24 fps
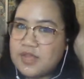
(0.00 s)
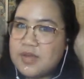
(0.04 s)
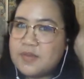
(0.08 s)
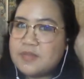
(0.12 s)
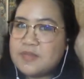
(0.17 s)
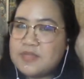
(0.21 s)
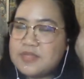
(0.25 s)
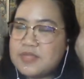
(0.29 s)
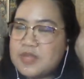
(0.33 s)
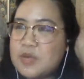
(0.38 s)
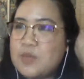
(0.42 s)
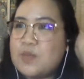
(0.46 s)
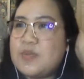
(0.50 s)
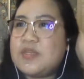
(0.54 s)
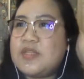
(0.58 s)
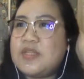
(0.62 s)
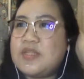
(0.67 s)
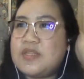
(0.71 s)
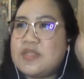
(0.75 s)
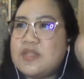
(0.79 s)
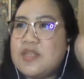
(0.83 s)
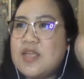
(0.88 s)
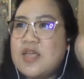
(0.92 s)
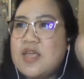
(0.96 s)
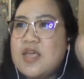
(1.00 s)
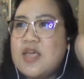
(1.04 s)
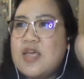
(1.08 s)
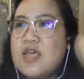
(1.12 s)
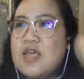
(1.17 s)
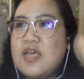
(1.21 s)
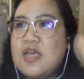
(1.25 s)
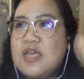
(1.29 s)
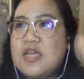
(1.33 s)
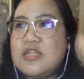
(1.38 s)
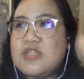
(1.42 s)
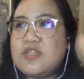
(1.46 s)
times now, but
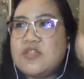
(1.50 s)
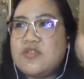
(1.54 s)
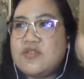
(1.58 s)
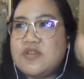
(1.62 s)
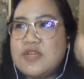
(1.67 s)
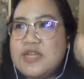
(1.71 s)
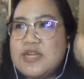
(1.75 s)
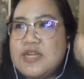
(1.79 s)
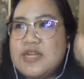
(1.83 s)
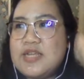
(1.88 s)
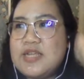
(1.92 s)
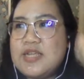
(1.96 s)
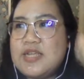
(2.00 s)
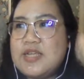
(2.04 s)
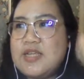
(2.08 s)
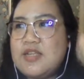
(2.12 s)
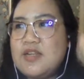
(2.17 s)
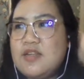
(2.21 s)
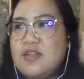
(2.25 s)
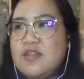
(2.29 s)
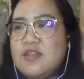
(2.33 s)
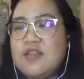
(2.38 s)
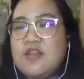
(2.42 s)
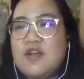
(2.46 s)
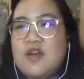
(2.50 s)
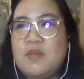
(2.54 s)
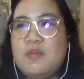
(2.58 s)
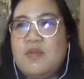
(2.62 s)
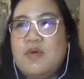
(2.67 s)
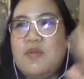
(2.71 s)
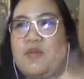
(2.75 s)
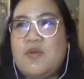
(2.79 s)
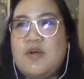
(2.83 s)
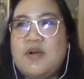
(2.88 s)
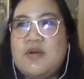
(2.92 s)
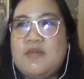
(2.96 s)
it's really the
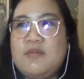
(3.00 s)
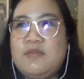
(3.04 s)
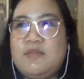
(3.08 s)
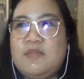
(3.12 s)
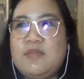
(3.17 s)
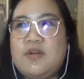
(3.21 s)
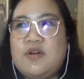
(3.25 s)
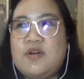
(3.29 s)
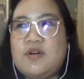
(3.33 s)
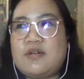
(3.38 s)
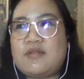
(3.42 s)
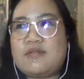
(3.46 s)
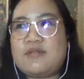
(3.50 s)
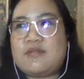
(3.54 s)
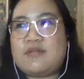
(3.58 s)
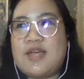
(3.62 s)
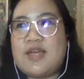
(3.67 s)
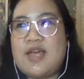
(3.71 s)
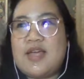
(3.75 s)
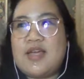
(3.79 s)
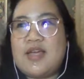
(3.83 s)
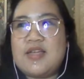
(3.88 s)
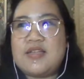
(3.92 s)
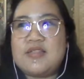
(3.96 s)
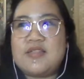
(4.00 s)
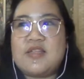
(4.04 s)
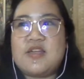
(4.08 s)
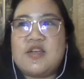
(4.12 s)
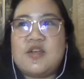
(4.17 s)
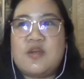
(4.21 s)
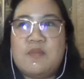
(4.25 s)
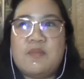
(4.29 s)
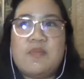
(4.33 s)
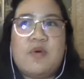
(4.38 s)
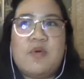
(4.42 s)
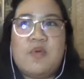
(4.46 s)
number one. I guess the
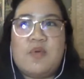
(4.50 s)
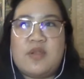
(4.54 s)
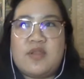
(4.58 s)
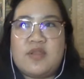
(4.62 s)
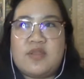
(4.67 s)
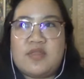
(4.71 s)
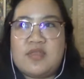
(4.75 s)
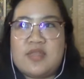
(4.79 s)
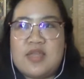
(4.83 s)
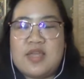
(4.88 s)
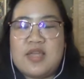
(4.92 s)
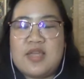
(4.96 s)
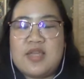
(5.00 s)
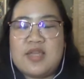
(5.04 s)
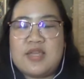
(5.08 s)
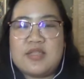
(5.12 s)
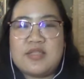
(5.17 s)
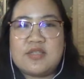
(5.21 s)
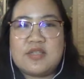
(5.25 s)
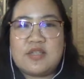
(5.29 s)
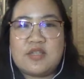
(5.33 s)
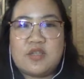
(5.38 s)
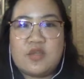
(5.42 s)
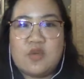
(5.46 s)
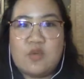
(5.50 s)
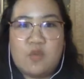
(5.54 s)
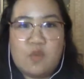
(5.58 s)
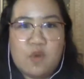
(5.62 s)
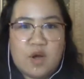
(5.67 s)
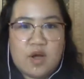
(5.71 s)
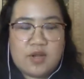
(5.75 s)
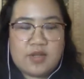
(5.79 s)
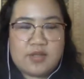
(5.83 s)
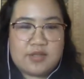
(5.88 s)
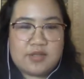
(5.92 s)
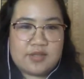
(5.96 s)
number one thing is that you
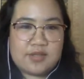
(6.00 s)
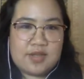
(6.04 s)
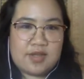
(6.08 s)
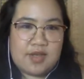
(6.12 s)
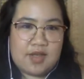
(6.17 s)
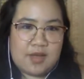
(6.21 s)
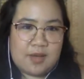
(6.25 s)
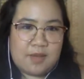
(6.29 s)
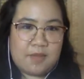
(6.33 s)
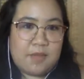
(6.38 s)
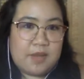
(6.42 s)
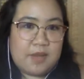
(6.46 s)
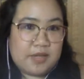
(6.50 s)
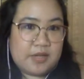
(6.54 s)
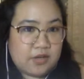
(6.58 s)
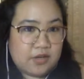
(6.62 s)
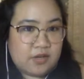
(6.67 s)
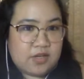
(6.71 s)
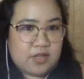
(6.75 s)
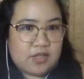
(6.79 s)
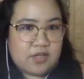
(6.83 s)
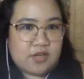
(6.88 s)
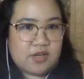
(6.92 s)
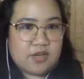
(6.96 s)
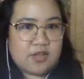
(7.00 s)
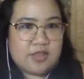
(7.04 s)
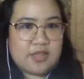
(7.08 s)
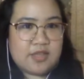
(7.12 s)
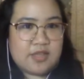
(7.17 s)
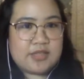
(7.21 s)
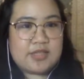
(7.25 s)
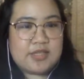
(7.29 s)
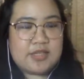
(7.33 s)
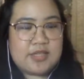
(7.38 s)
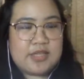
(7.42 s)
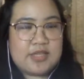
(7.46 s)
want a beta reader
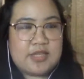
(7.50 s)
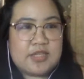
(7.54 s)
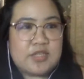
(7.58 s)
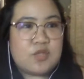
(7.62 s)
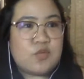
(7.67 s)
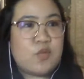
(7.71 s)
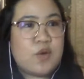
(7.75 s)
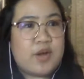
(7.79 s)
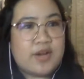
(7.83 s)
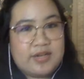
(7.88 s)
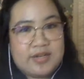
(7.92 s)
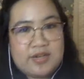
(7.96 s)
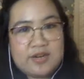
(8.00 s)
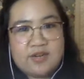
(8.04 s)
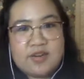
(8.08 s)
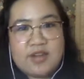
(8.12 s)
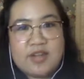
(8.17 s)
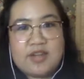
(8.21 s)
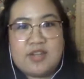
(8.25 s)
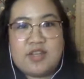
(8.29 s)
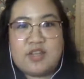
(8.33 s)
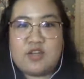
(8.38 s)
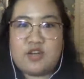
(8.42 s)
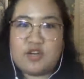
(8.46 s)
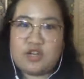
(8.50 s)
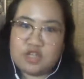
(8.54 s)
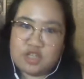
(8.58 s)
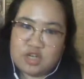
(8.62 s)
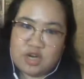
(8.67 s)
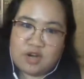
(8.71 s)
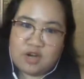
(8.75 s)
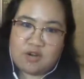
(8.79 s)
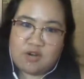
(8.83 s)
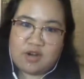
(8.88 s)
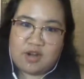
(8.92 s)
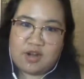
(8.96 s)
that is widely read in your
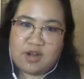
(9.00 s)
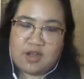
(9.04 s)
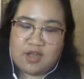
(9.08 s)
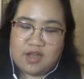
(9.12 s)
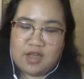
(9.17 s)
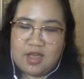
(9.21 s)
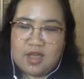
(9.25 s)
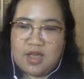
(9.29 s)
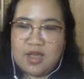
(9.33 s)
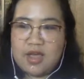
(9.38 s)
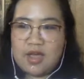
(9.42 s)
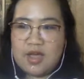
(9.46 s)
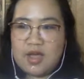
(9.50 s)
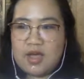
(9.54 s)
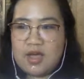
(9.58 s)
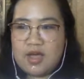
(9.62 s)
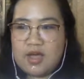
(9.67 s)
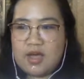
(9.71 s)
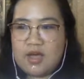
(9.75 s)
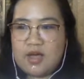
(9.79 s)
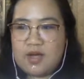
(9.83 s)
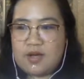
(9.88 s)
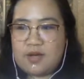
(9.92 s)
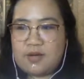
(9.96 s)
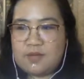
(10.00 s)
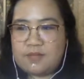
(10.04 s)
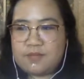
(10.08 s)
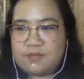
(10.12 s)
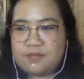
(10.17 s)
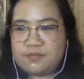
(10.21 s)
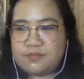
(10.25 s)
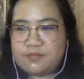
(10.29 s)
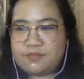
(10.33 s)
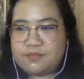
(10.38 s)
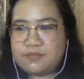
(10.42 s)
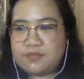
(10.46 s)
genre.
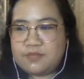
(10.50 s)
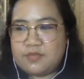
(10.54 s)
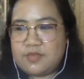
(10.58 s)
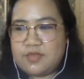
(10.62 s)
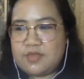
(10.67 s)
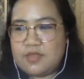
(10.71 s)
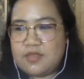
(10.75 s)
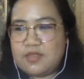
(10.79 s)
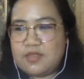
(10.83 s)
Um,